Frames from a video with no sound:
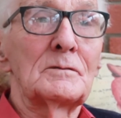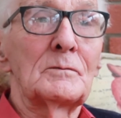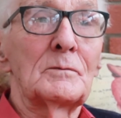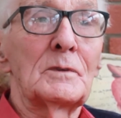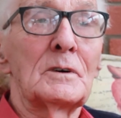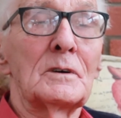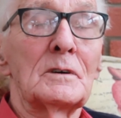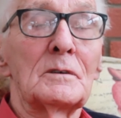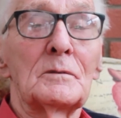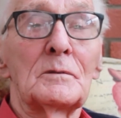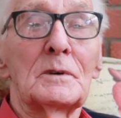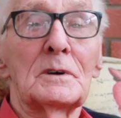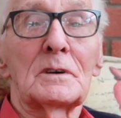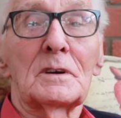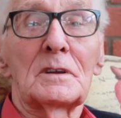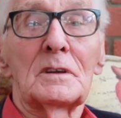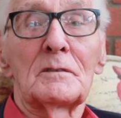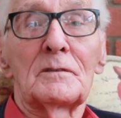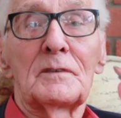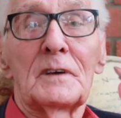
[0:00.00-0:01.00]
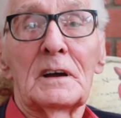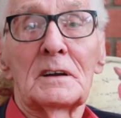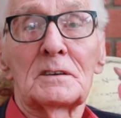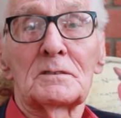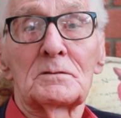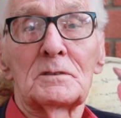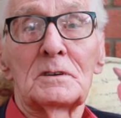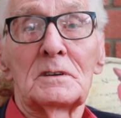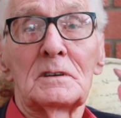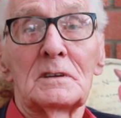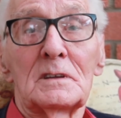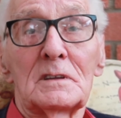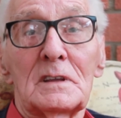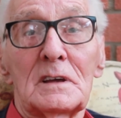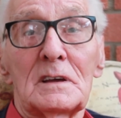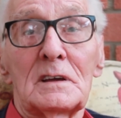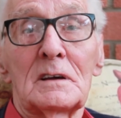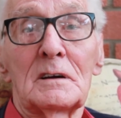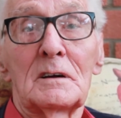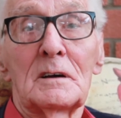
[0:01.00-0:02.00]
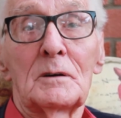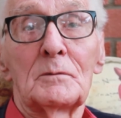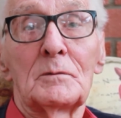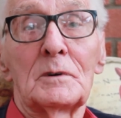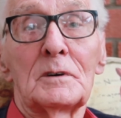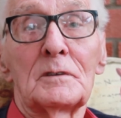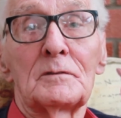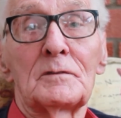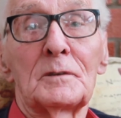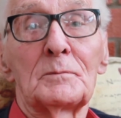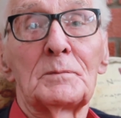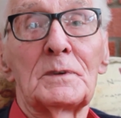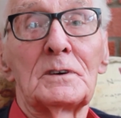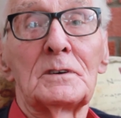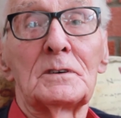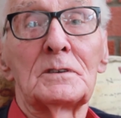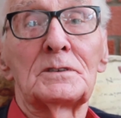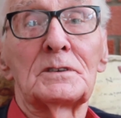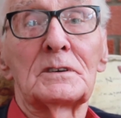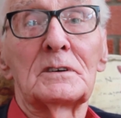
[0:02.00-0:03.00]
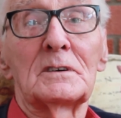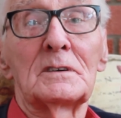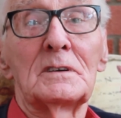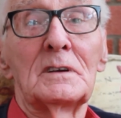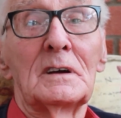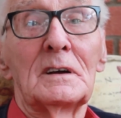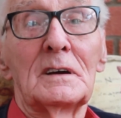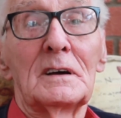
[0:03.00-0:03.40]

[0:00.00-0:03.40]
work in a factory there. Right. I worked for Birdseye.